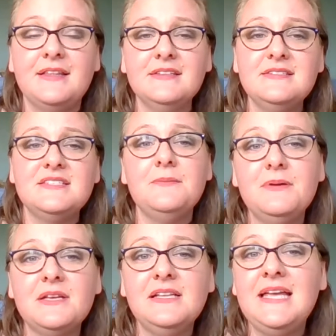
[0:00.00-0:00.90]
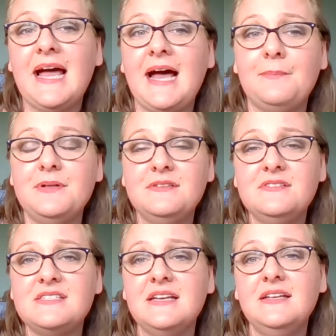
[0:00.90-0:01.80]
This typically
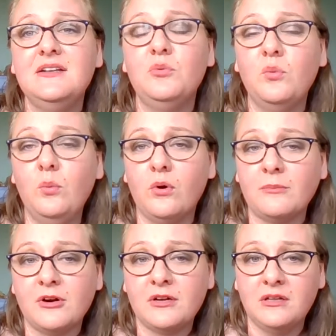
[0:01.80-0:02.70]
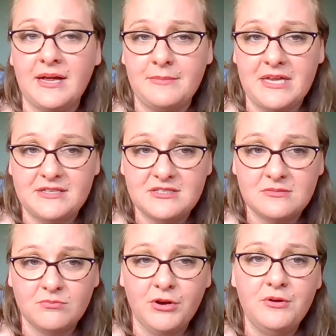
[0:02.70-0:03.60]
happens in warmer
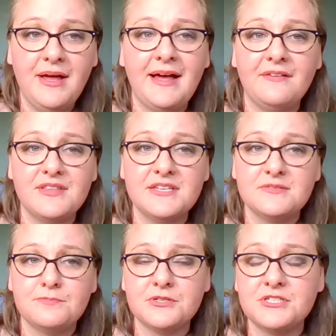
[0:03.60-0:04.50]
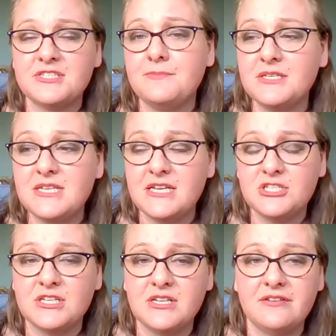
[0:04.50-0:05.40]
climates where you have this
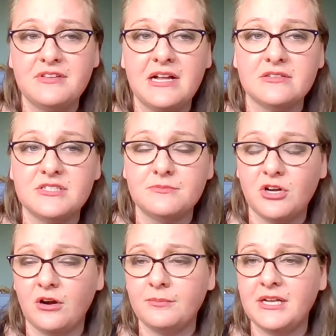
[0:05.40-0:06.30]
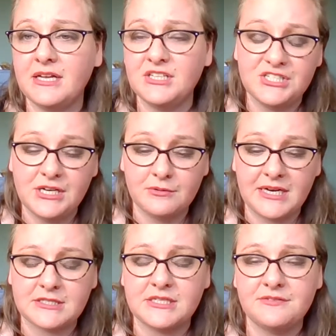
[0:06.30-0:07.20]
precipitation of calcium carbonate
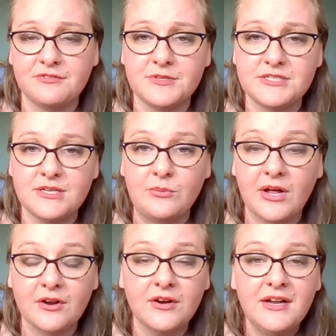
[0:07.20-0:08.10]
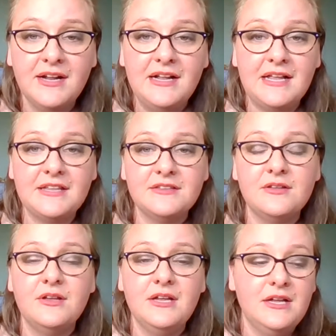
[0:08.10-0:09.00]
directly from the seawater. And